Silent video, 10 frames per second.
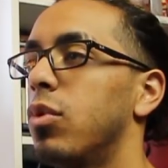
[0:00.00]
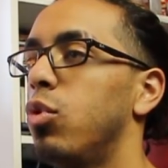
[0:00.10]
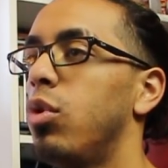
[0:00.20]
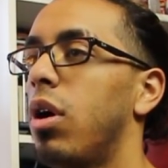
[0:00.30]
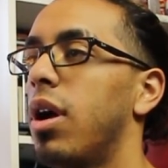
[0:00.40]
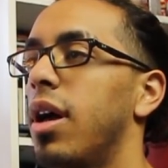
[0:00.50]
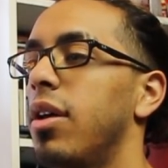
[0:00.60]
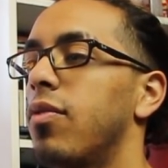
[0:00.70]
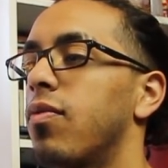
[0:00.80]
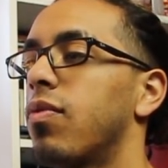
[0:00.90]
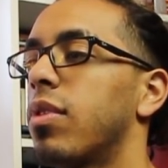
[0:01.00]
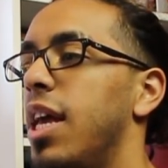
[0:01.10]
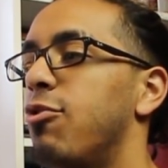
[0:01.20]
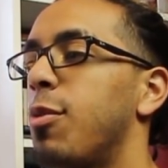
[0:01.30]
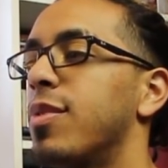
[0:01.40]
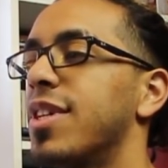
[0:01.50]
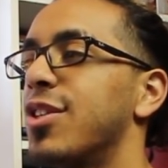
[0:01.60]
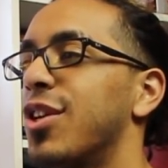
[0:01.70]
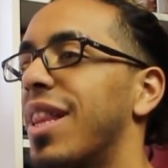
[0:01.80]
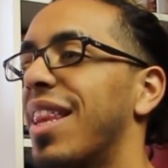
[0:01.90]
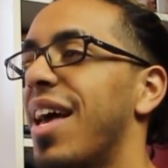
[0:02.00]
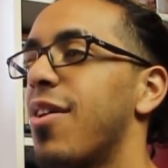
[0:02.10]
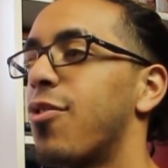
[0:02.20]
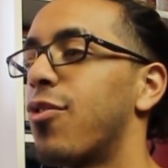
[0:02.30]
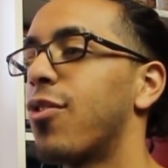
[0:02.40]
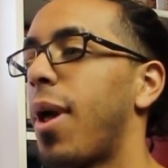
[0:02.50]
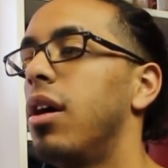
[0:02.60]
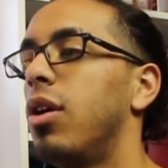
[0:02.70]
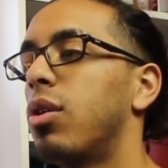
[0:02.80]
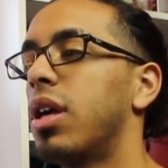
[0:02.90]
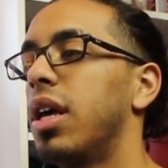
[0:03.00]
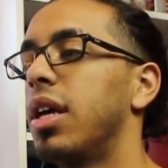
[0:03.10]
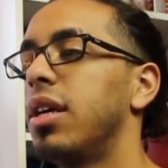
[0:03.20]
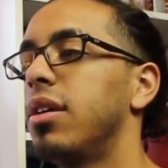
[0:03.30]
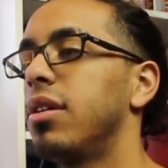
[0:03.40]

Ooh, alright. It represents your life. Okay.